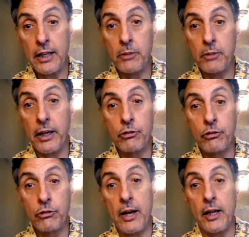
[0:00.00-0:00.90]
need to
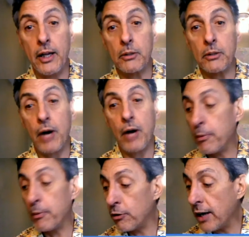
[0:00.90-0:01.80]
be trending in
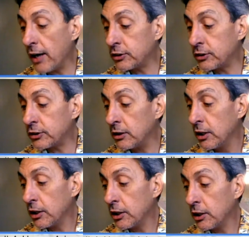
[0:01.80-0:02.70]
the proper
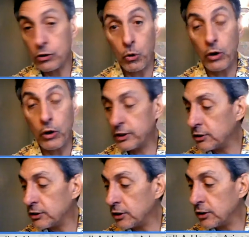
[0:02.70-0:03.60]
direction, you know,
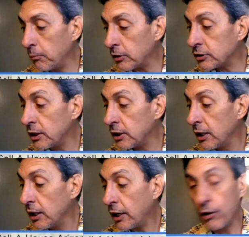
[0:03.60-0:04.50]
towards these
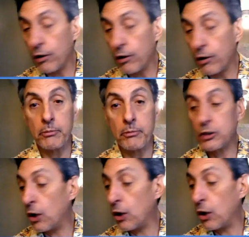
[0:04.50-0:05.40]
numbers in order for
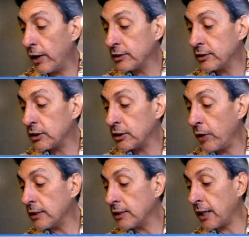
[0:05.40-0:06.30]
them to start
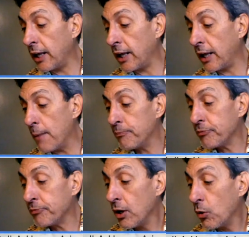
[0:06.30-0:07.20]
raising the rates. And
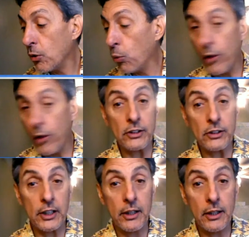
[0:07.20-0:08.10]
that
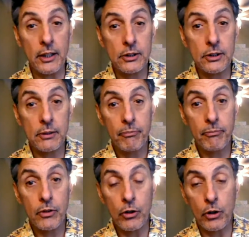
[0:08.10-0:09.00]
when they see this,
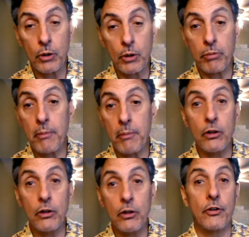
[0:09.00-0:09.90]
you can probably
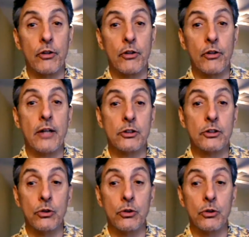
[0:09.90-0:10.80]
look rates
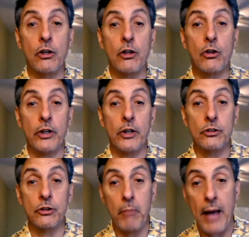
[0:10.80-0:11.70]
to increase
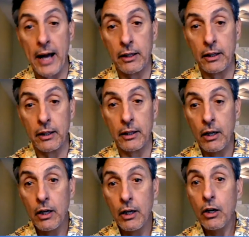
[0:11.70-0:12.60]
dramatically
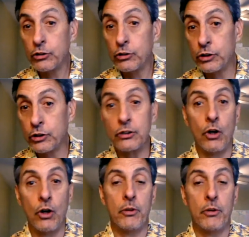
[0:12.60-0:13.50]
just
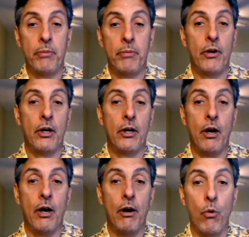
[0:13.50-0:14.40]
over the period
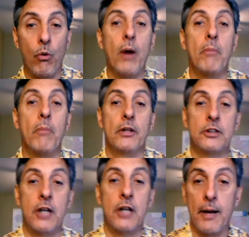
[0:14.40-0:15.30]
of 1 month's
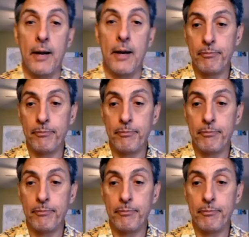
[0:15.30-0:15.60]
time.